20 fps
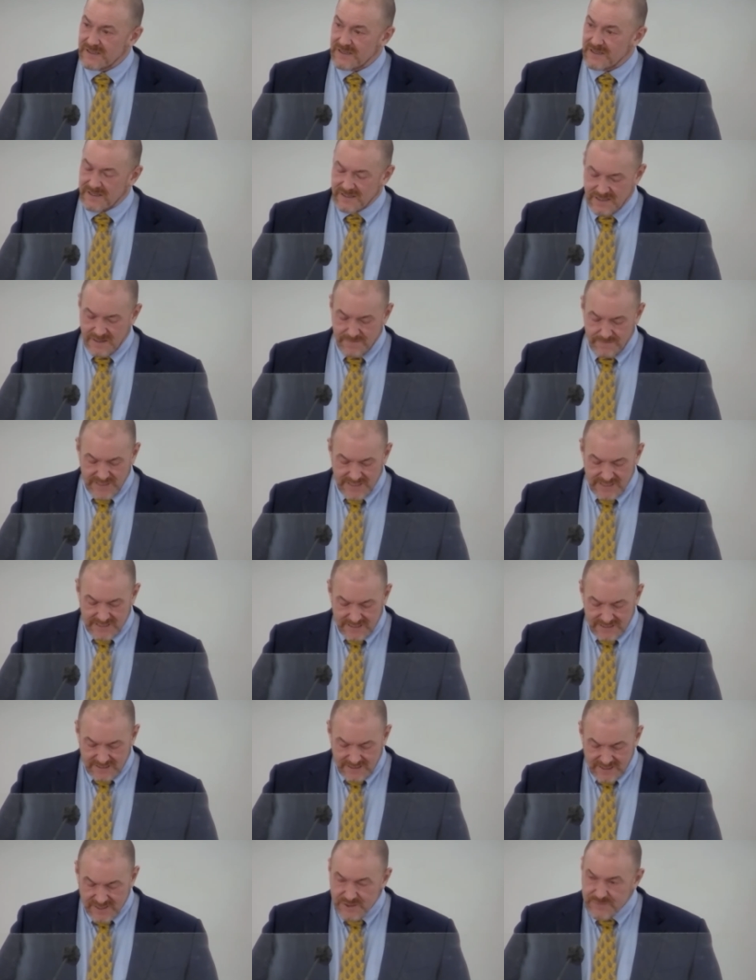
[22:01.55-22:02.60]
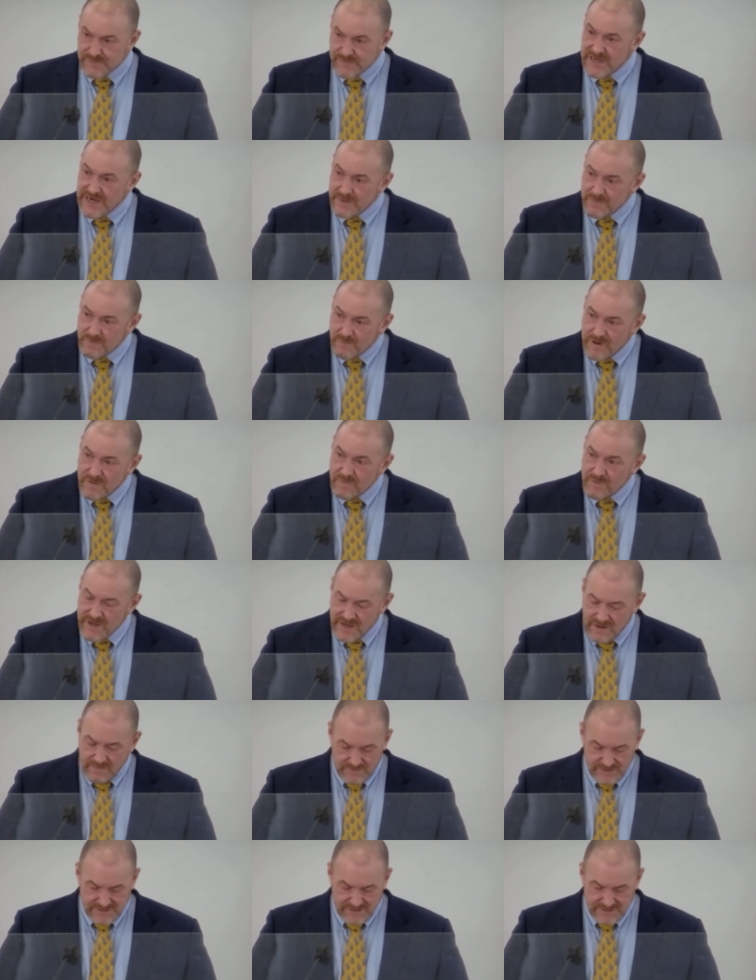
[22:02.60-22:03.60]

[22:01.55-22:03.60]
Let me explain one way it was